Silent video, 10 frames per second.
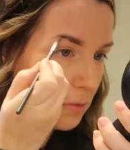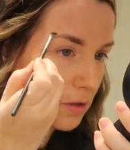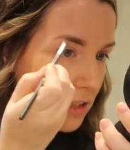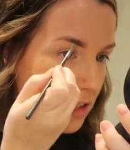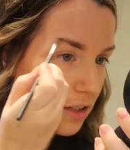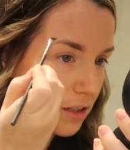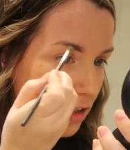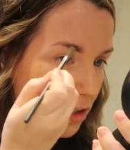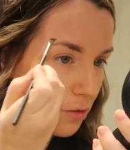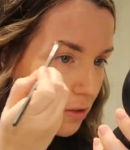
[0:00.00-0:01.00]
To be honest,
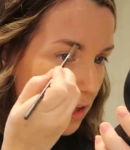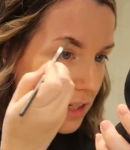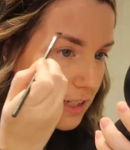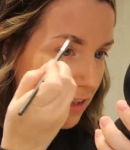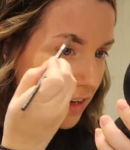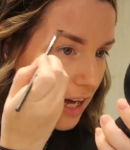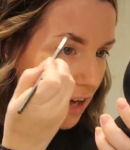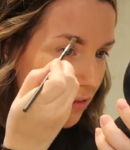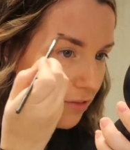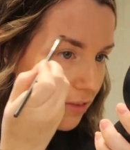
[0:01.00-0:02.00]
you guys never
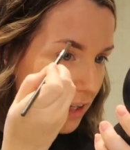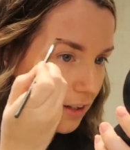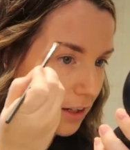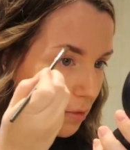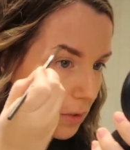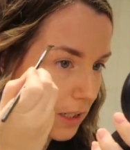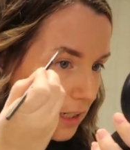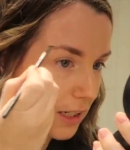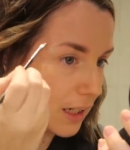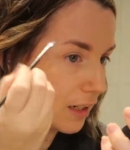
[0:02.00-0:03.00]
have, and I
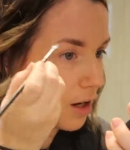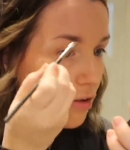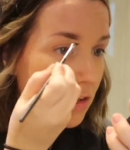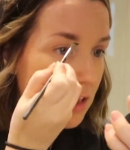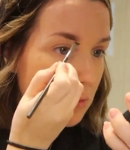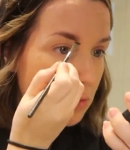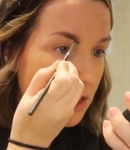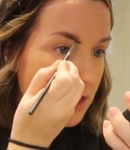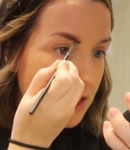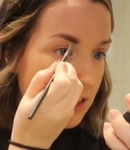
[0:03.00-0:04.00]
really
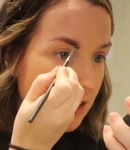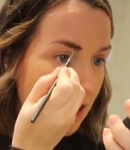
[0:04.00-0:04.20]
appreciate